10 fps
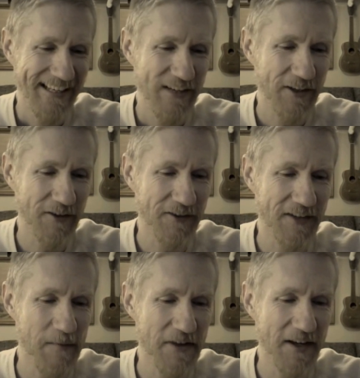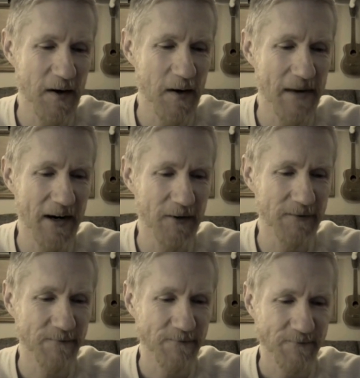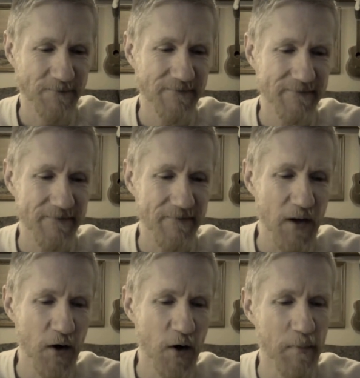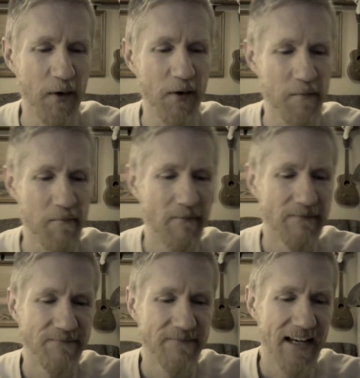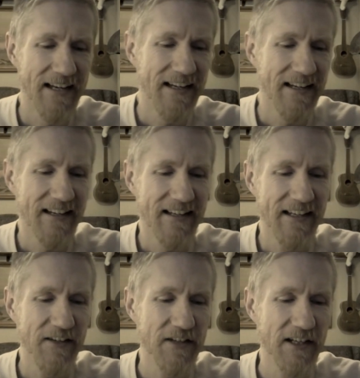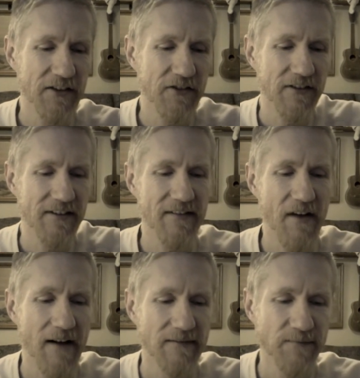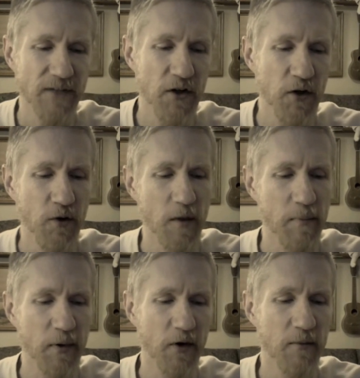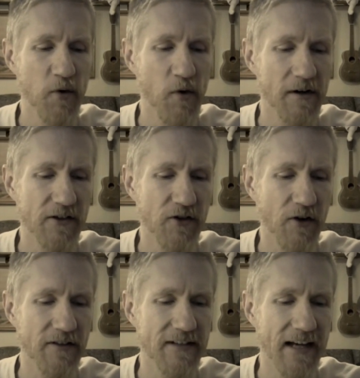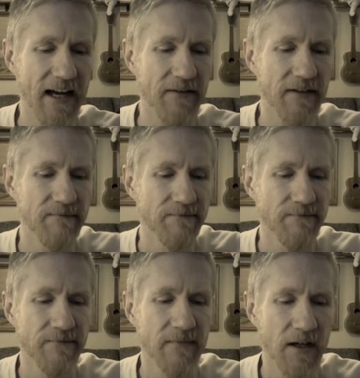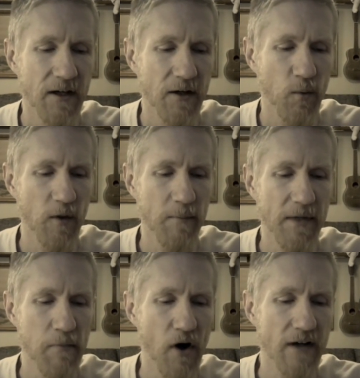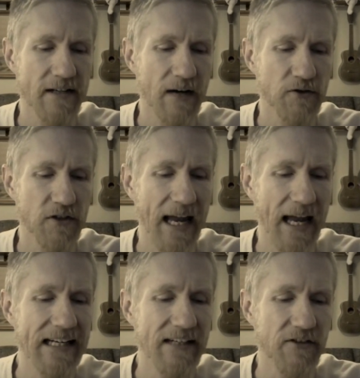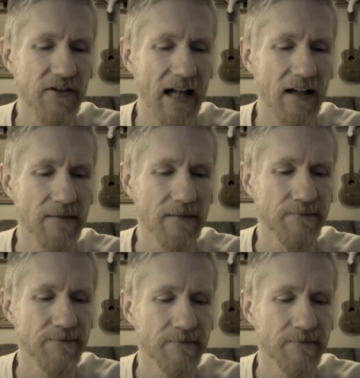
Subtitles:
He says the same thing about Capernaum. He says, you, Capernaum, who are exalted to heaven, will be brought down to Hades, hell.